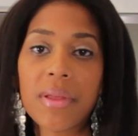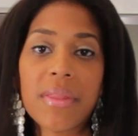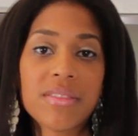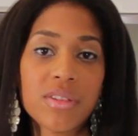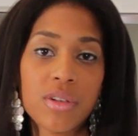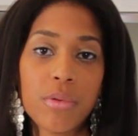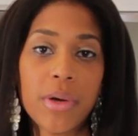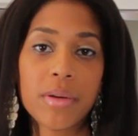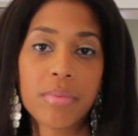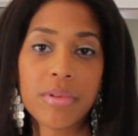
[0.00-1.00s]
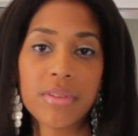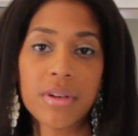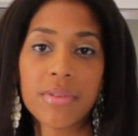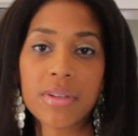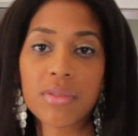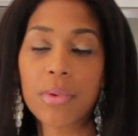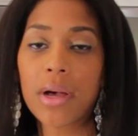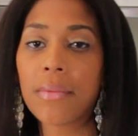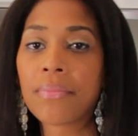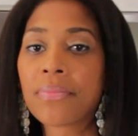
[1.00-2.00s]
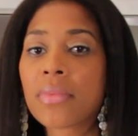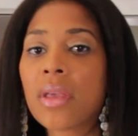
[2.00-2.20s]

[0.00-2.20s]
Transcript: and that's a good way to preserve it as well.